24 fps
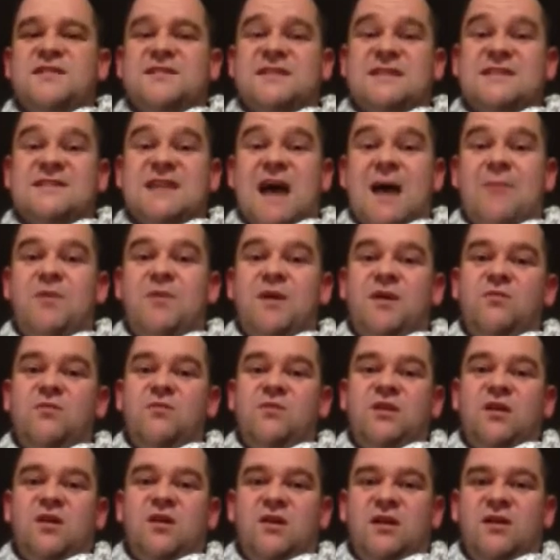Here we go.
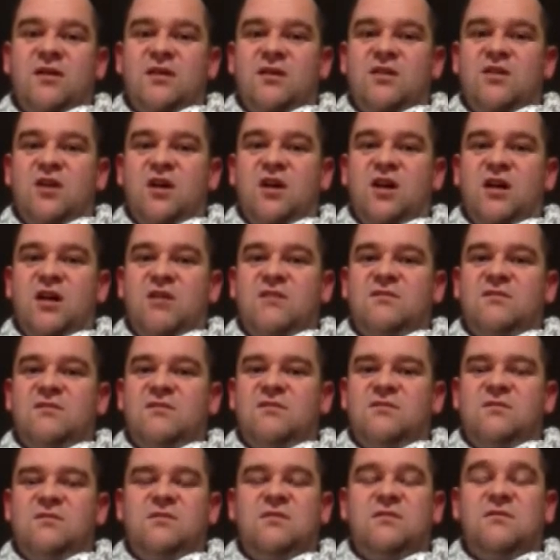
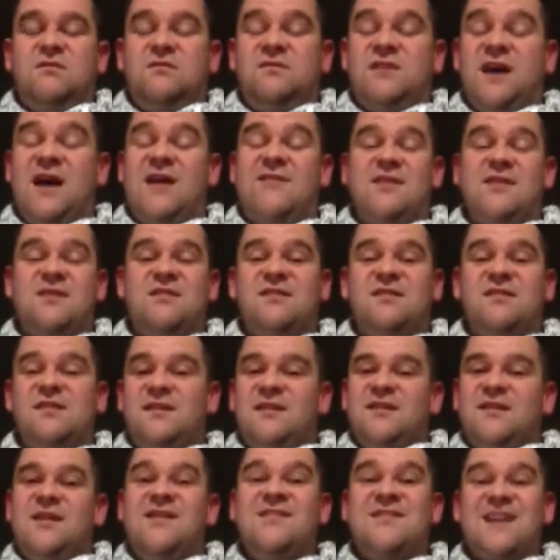Whack!
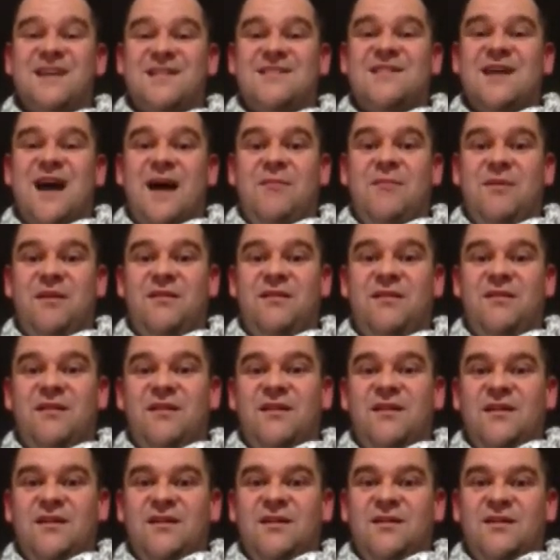Why would you do
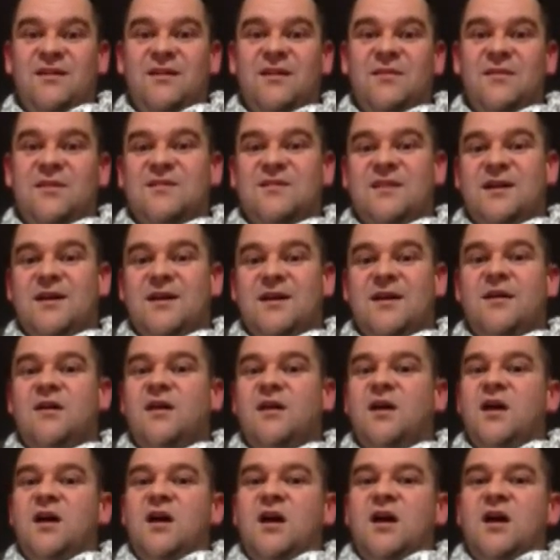that, David, after
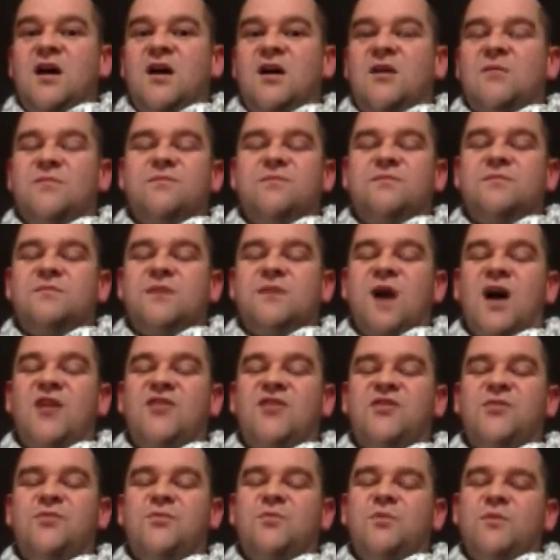losing your serve?
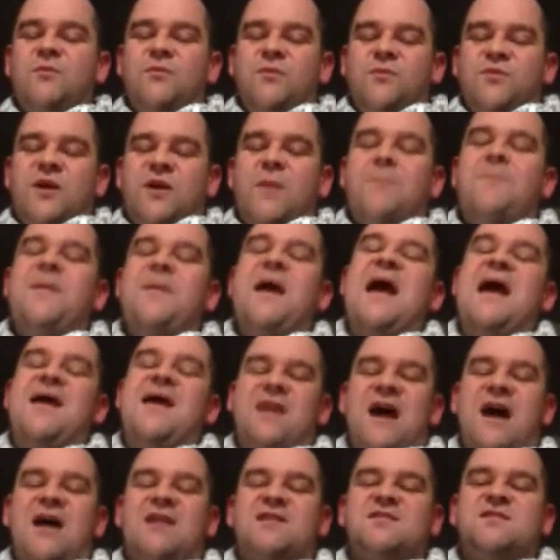
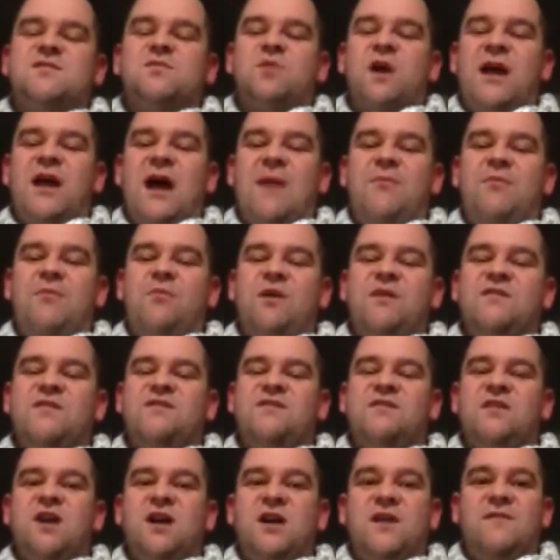Oh, can't
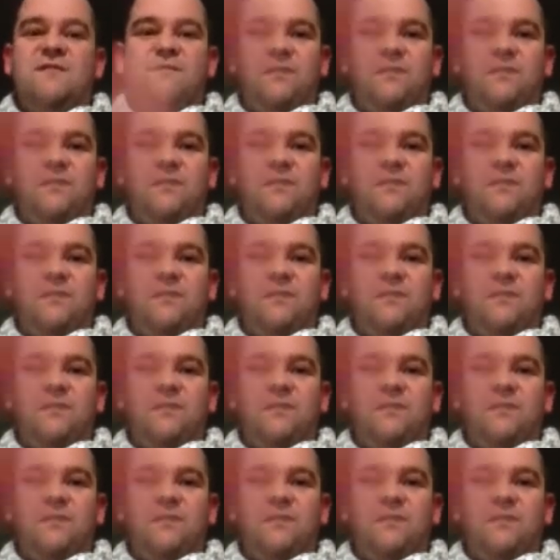believe it.